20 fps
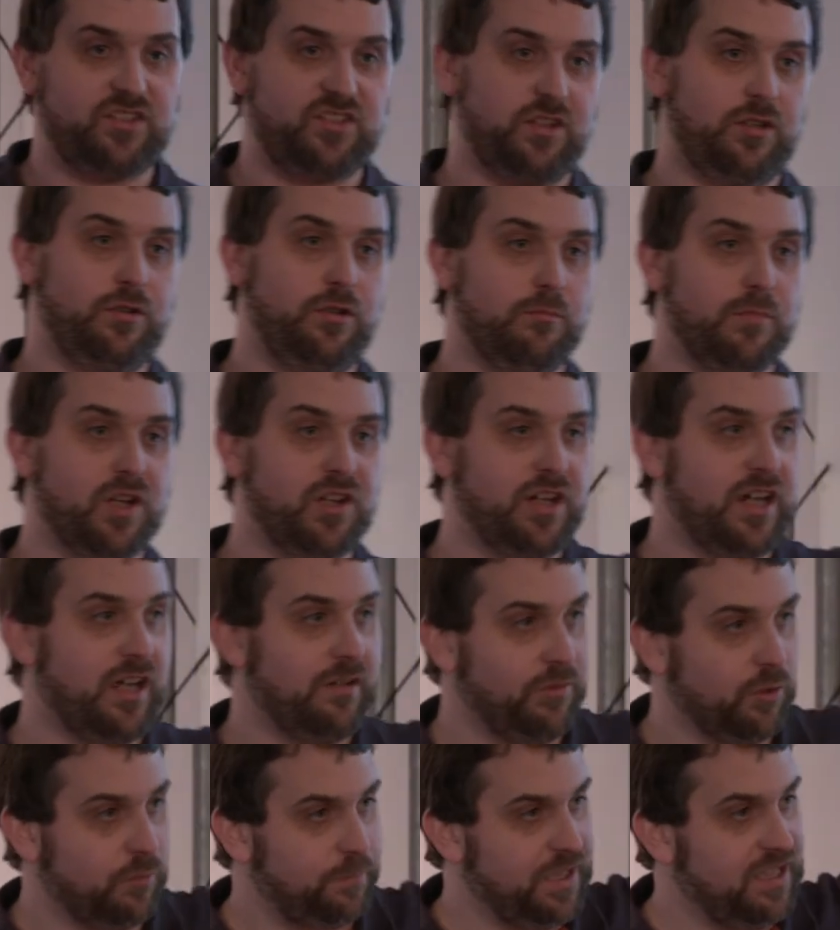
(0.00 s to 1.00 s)
So you might
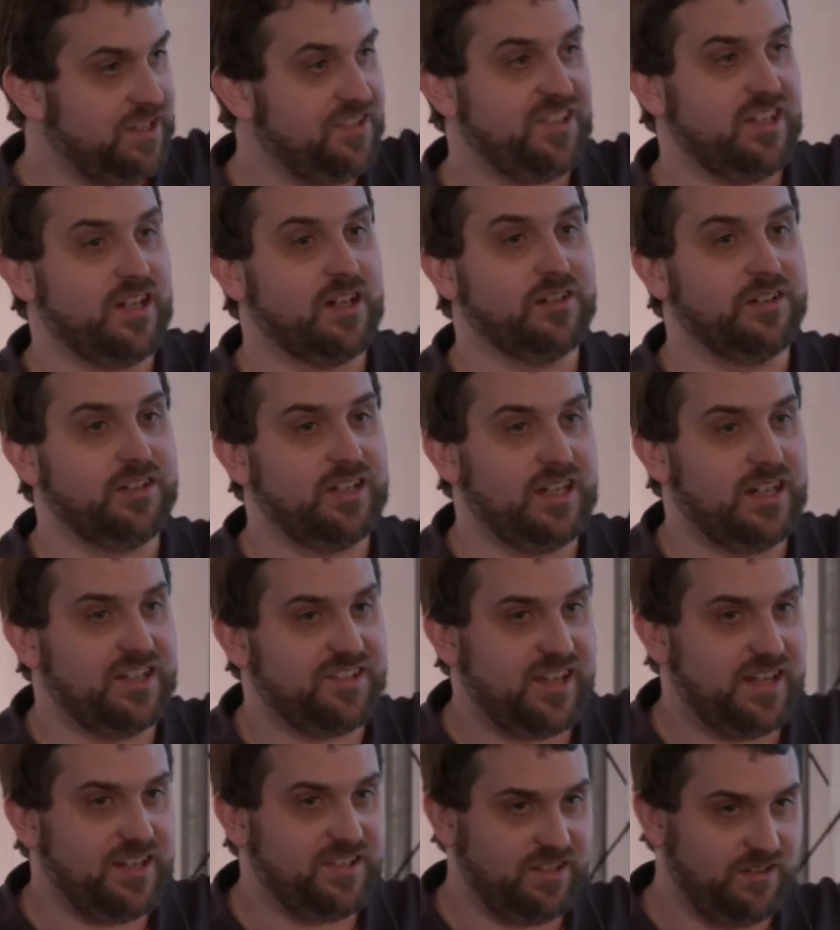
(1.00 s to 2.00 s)
have your PCI
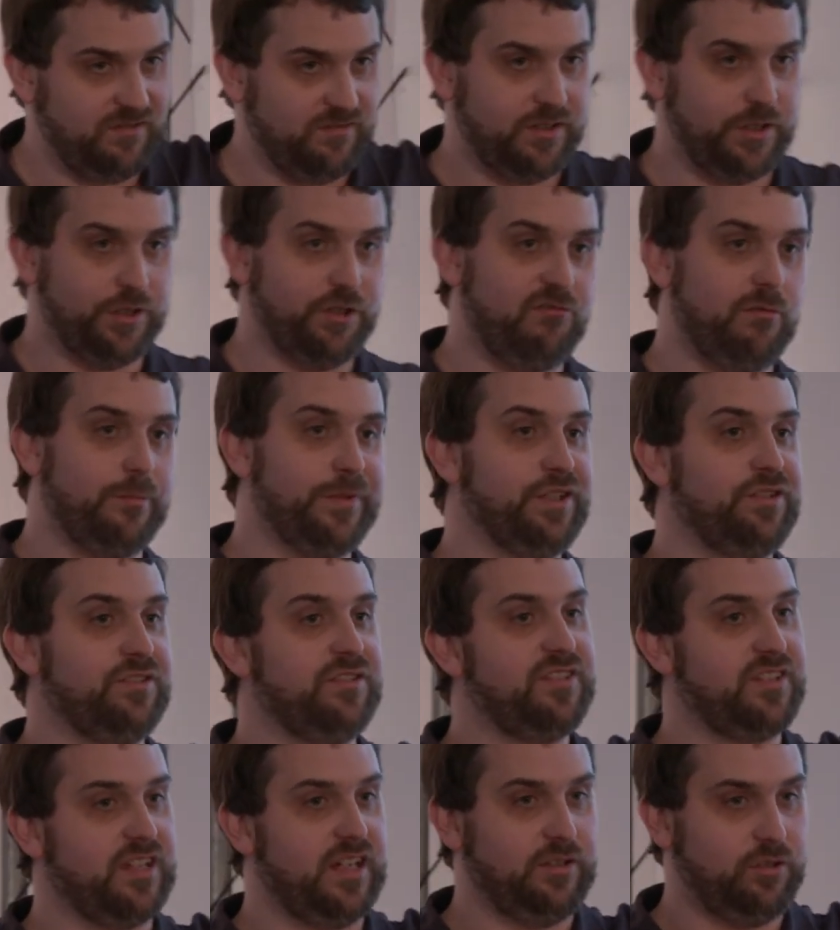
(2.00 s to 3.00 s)
DSS
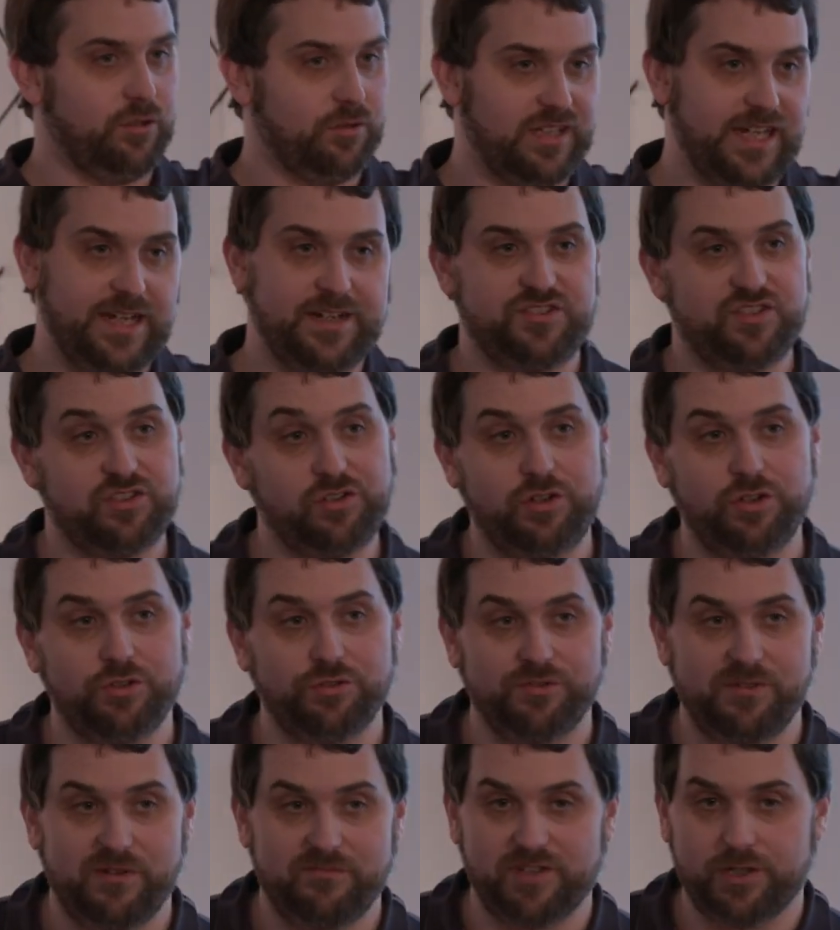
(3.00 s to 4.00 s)
environment and your less
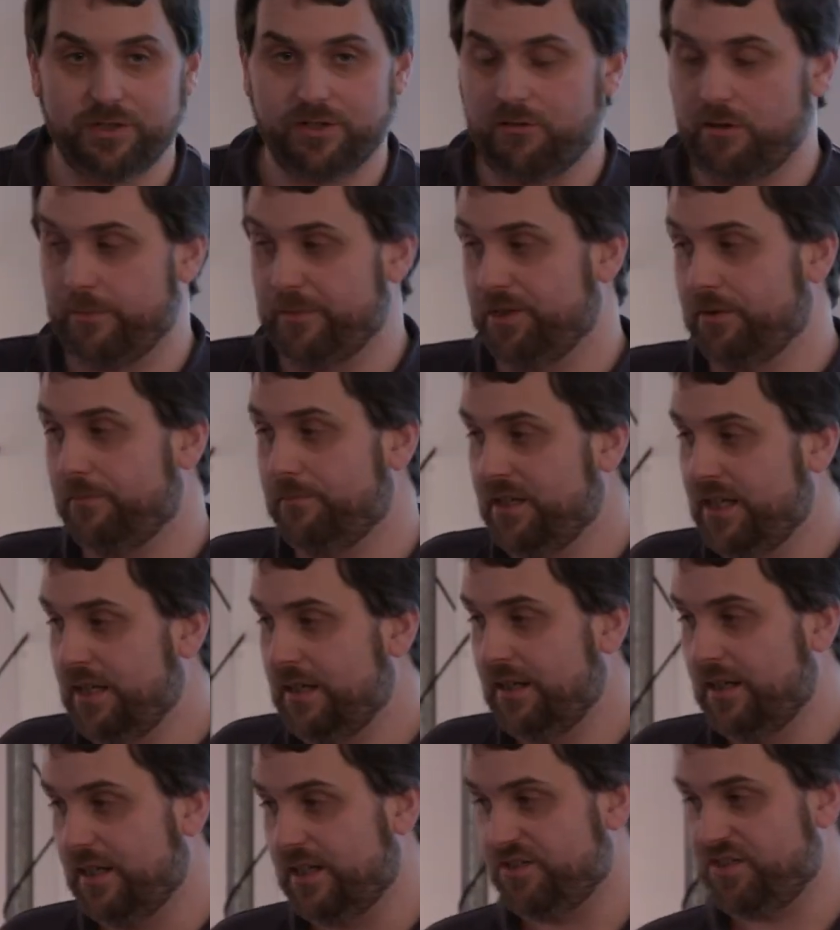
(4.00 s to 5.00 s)
secure environment
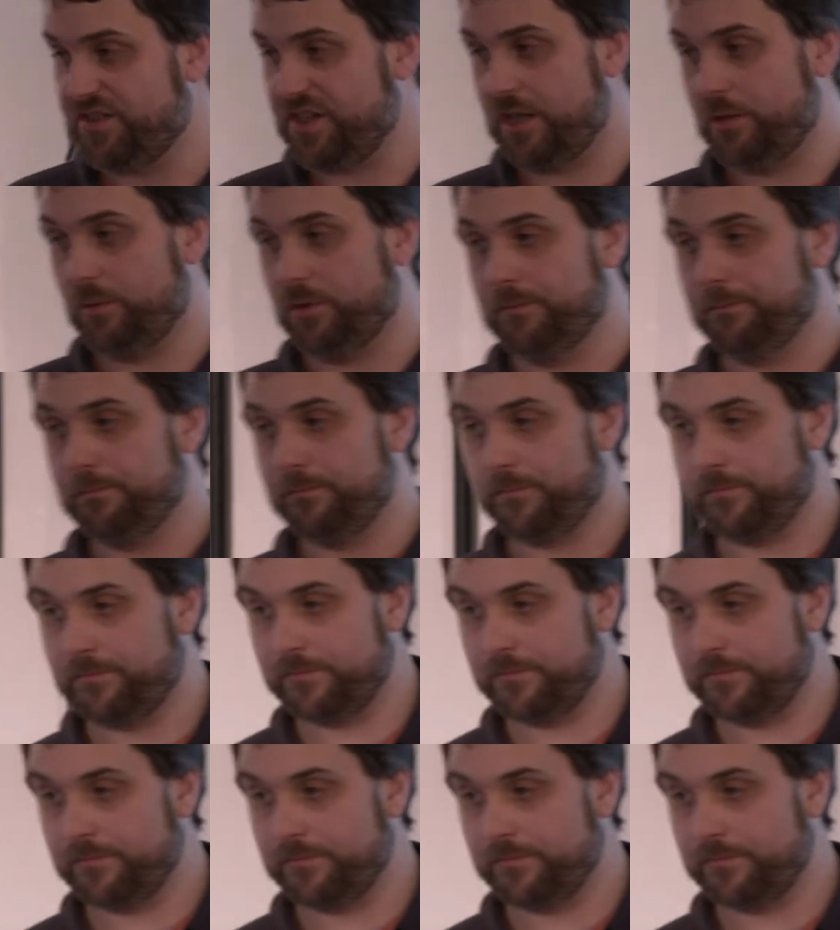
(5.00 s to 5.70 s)
and so on.